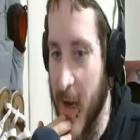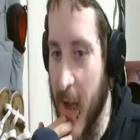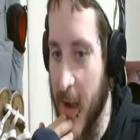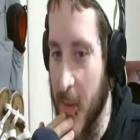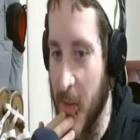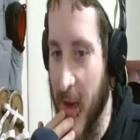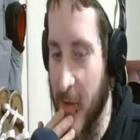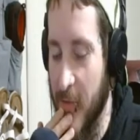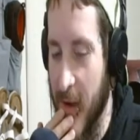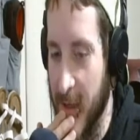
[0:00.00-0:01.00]
up like
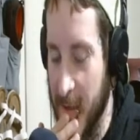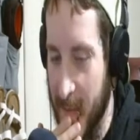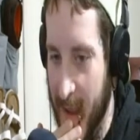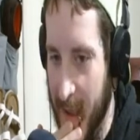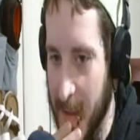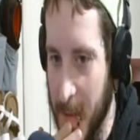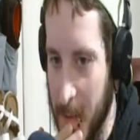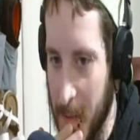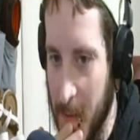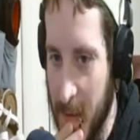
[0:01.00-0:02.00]
fucking mad,
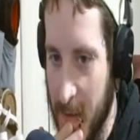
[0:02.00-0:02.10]
too.